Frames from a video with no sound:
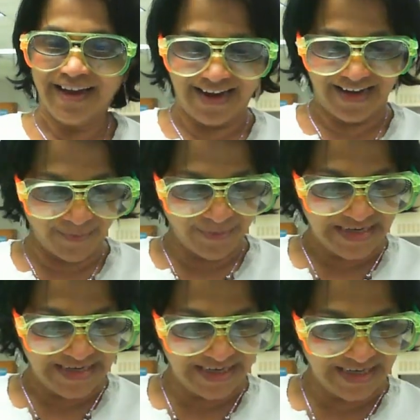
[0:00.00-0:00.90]
And let
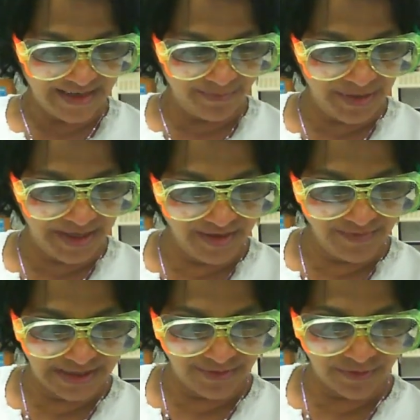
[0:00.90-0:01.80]
me begin
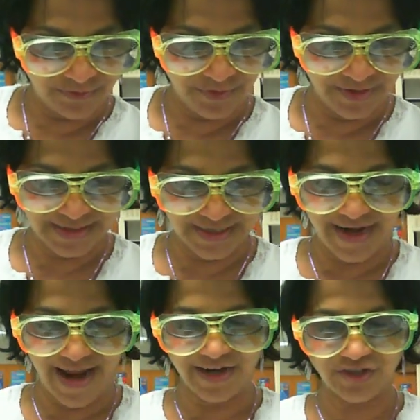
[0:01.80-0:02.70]
with our first
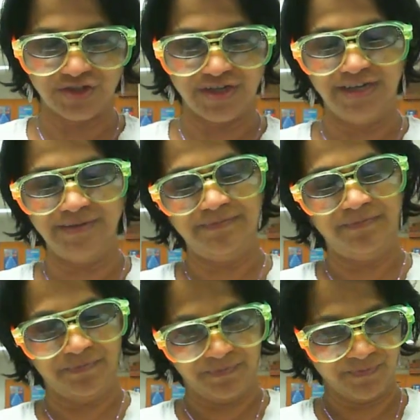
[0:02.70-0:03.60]
reaction.